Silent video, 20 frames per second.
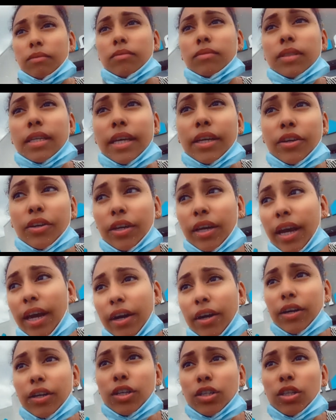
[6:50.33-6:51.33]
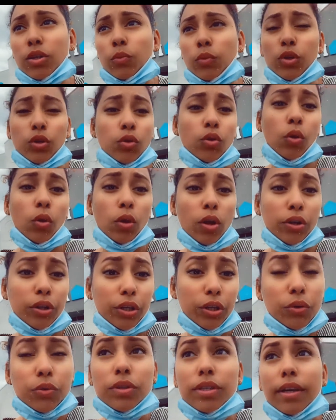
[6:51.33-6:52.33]
take your carriage and when you no longer
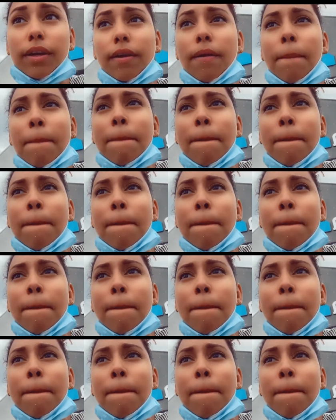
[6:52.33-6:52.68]
use it,